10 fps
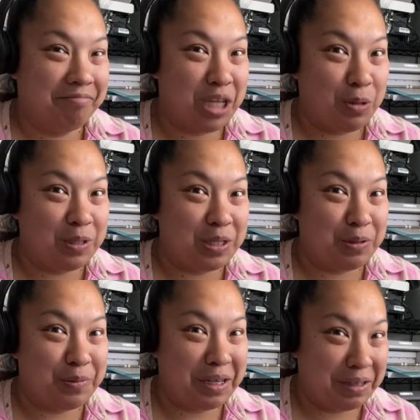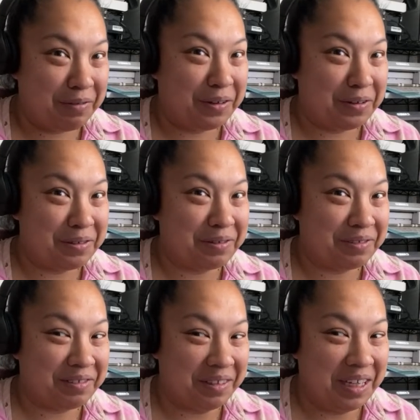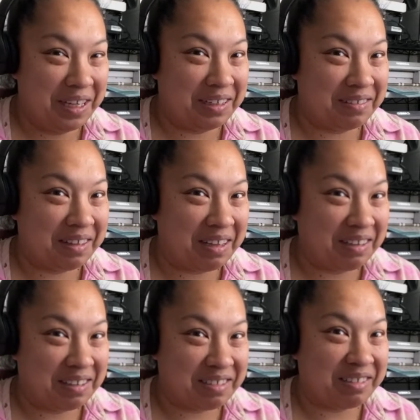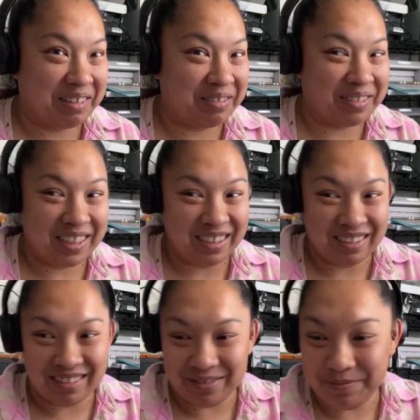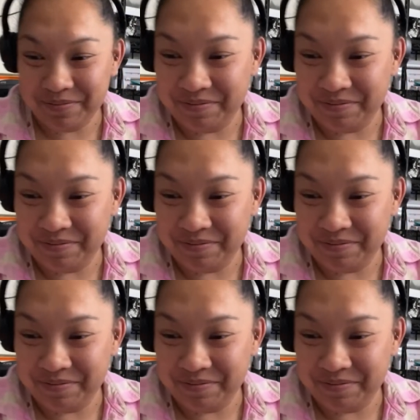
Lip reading: Don't sue me if your ink thing doesn't go right.